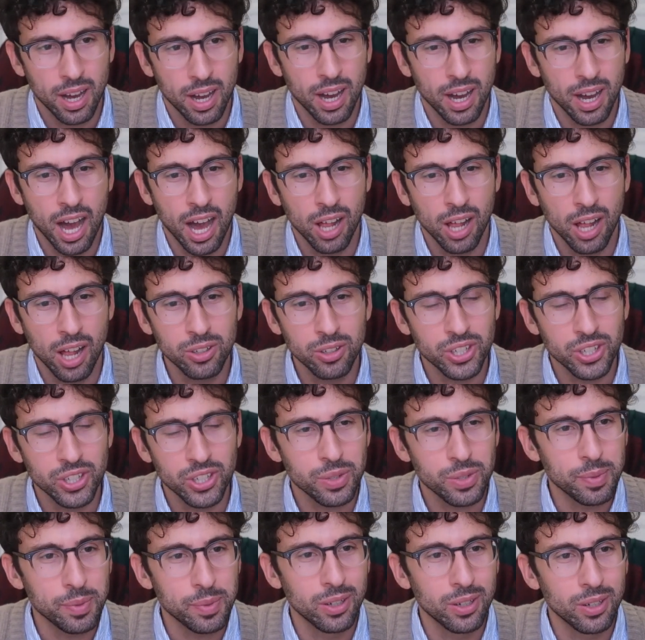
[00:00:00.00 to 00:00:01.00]
I'll
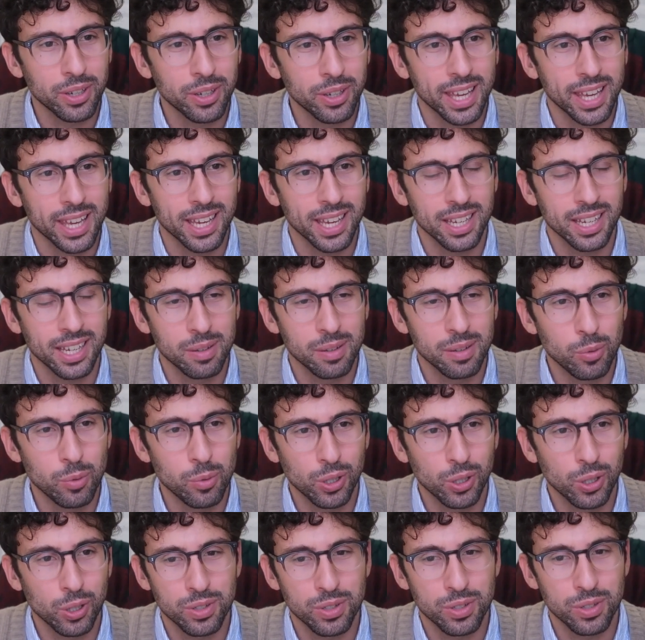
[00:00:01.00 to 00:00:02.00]
just be looking more
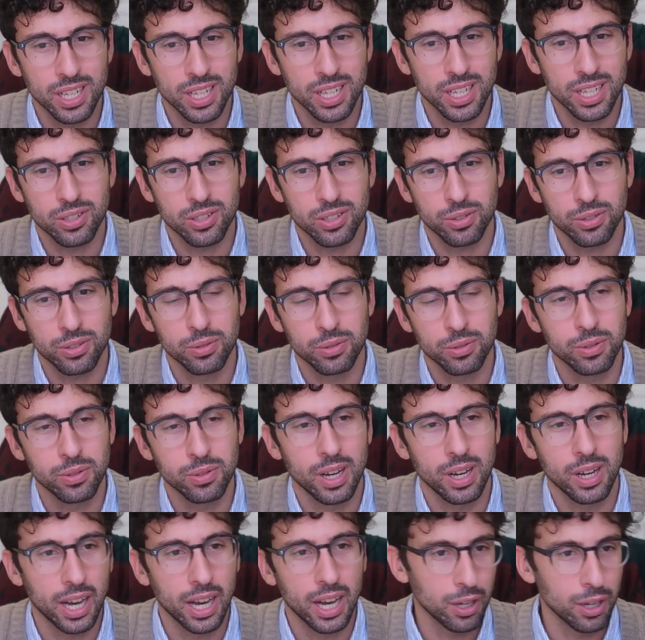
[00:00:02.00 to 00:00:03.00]
closely as to
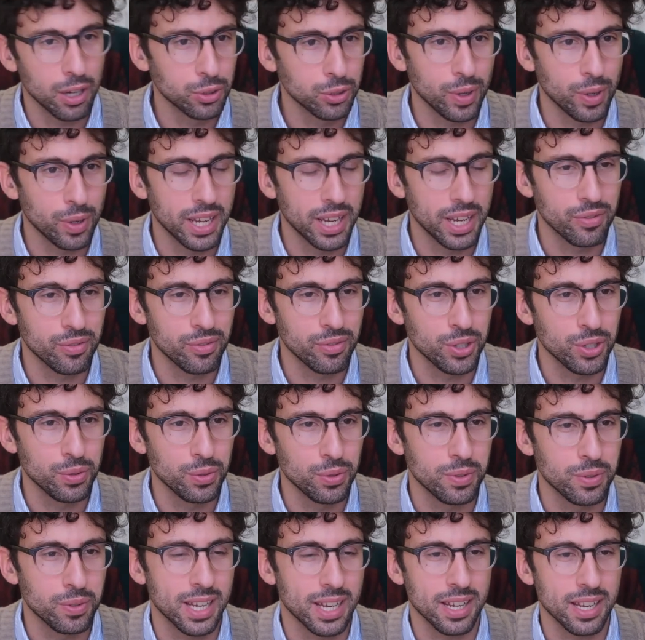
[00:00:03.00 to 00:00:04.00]
how to write a
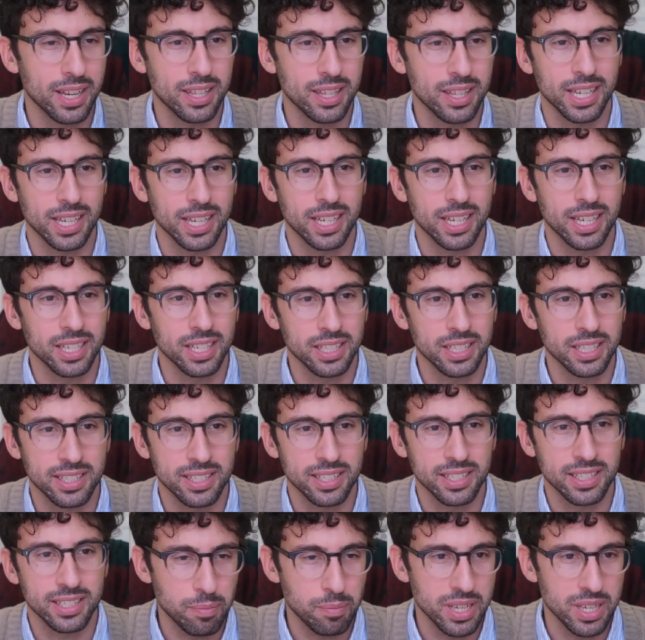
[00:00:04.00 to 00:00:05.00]
review. And I think this
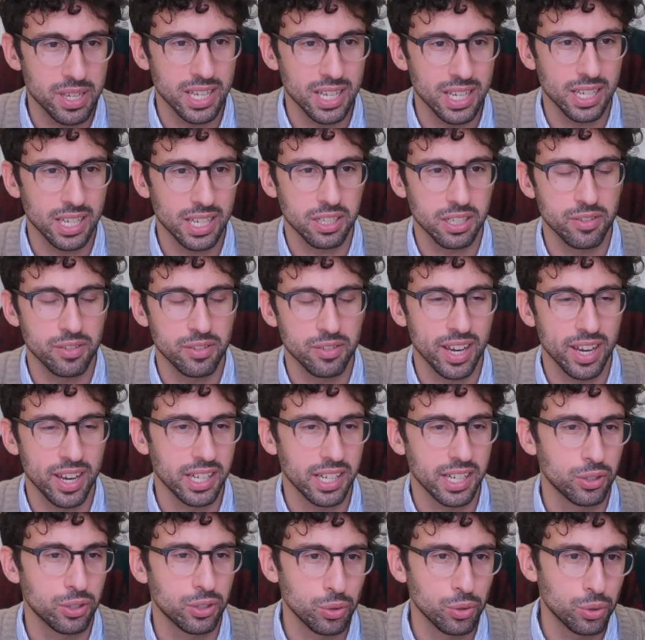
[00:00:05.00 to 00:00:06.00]
can be
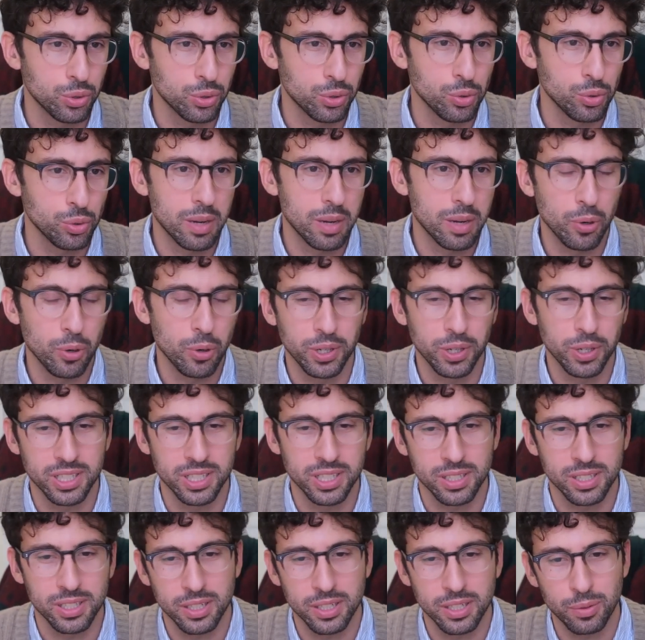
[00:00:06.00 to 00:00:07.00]
divided into two main
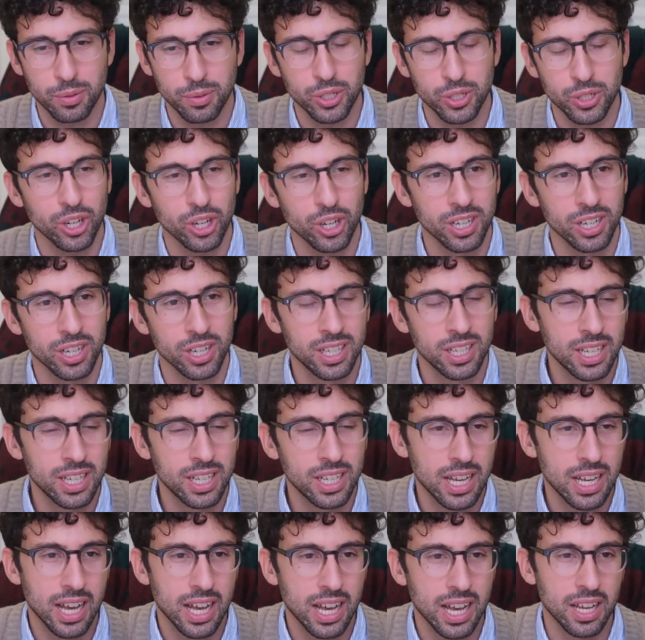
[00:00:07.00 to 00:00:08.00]
points, which are,
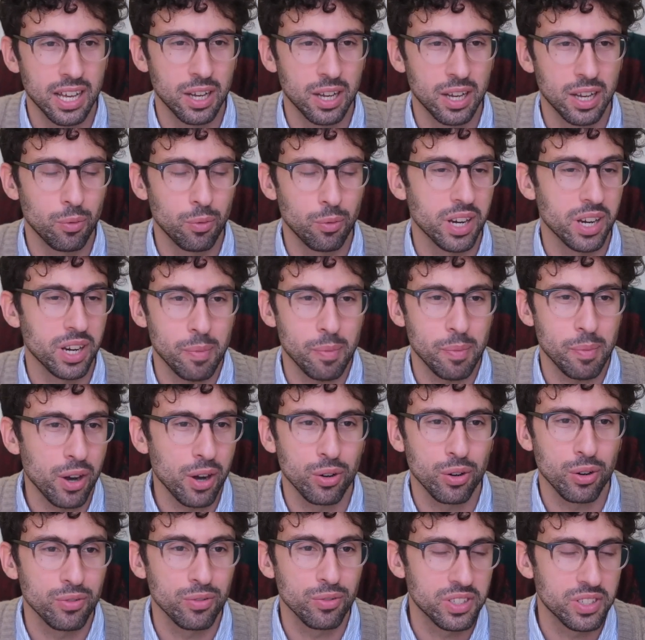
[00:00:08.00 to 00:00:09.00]
one is a
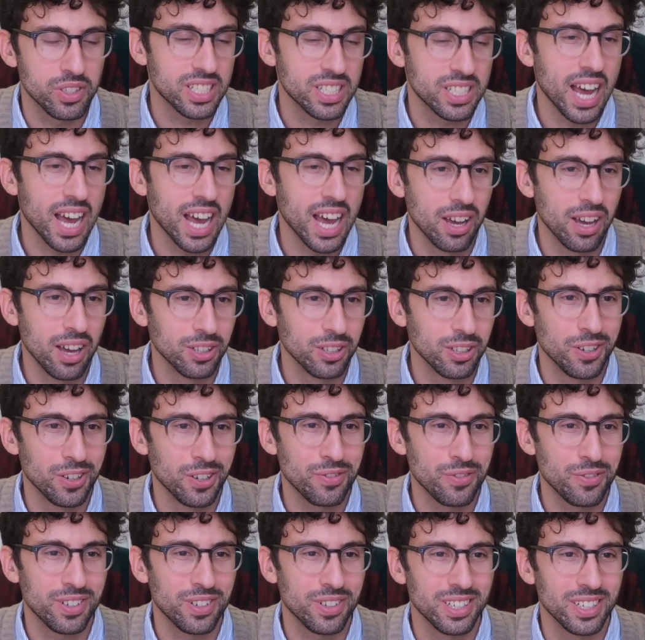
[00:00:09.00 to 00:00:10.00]
matter of style,
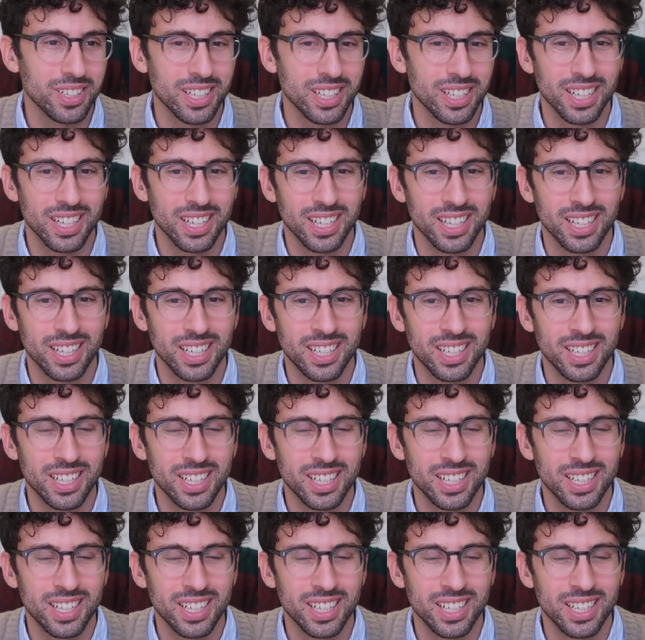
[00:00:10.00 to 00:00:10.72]
of